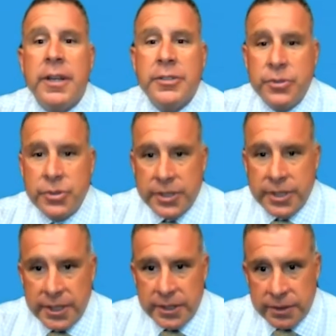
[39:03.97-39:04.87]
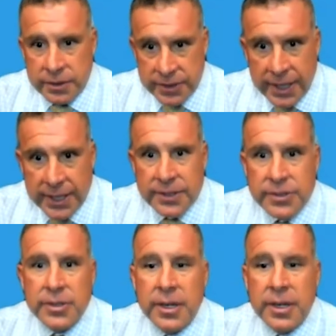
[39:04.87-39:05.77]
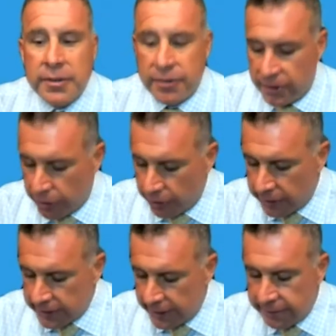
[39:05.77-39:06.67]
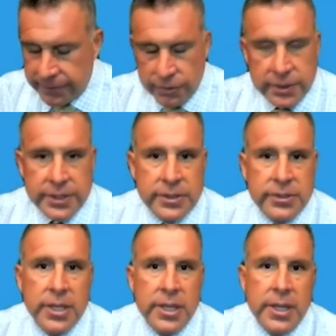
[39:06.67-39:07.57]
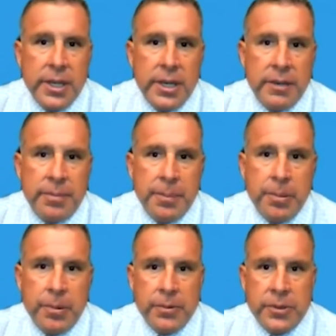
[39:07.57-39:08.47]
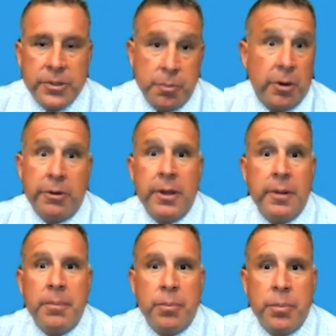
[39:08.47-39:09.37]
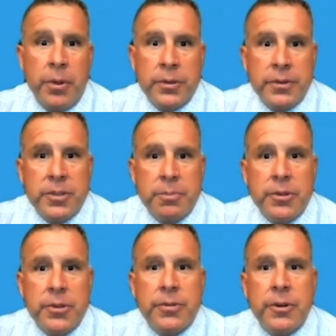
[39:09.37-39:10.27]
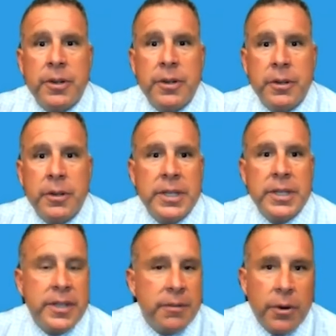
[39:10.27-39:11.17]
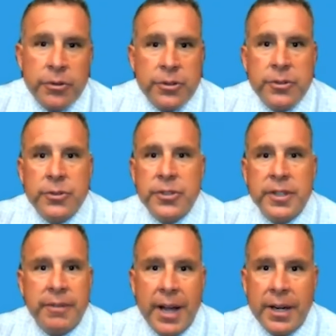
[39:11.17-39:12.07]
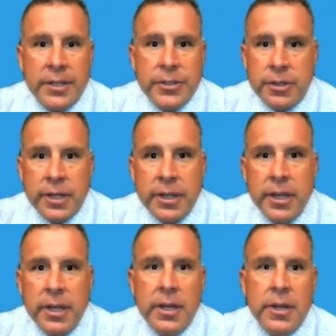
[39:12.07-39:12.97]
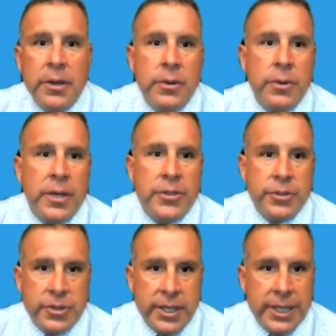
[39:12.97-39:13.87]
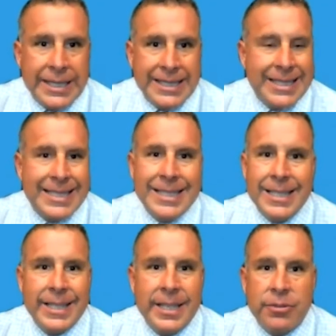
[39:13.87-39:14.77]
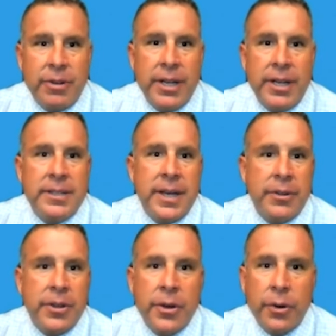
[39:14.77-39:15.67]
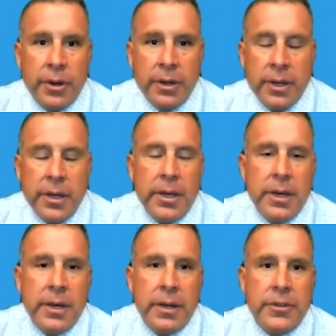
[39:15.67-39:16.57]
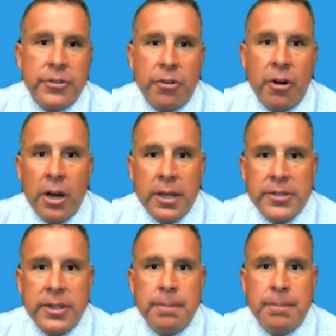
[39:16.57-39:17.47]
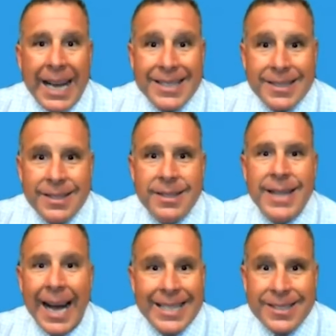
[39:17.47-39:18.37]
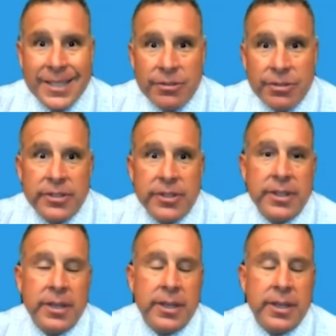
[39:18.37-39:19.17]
that, as you see, cites authoritative sources of people smarter than those of us at Bridgeford, including Steve Oceans, who's a Nevada attorney, who, as you see, consistently has rated South Dakota the strongest and best dynasty trust